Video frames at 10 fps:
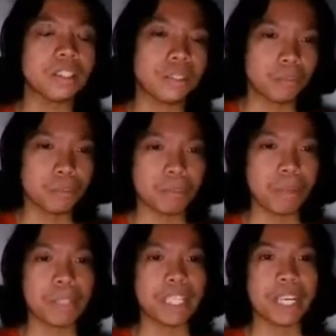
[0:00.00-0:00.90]
So for
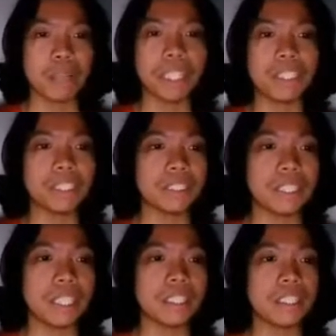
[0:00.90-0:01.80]
the
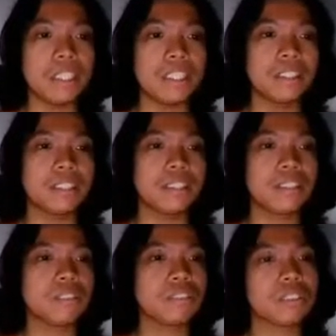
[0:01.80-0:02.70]
that
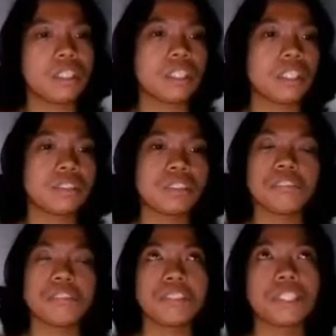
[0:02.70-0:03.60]
service
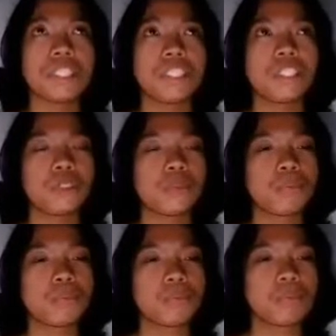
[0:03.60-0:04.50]
to be used
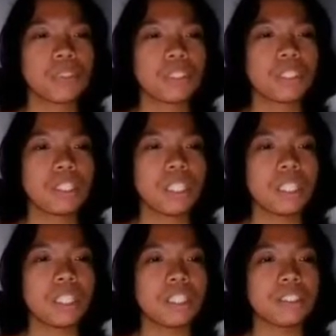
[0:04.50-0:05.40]
is an
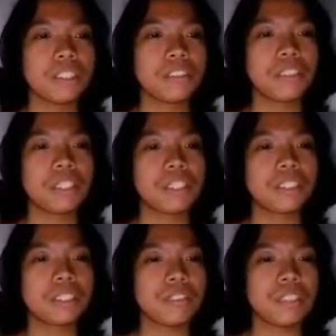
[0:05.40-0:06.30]
elastic IP
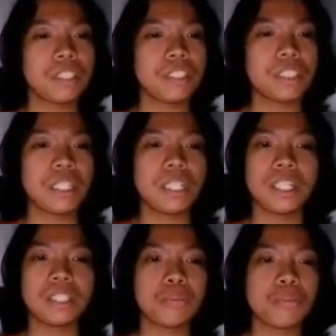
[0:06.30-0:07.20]
address.
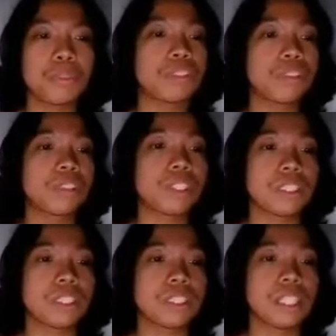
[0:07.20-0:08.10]
So
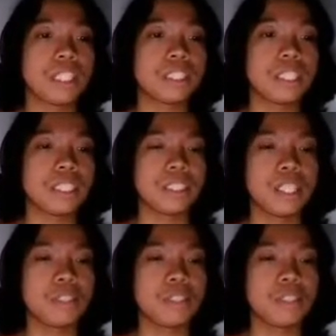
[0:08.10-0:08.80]
elastic IP address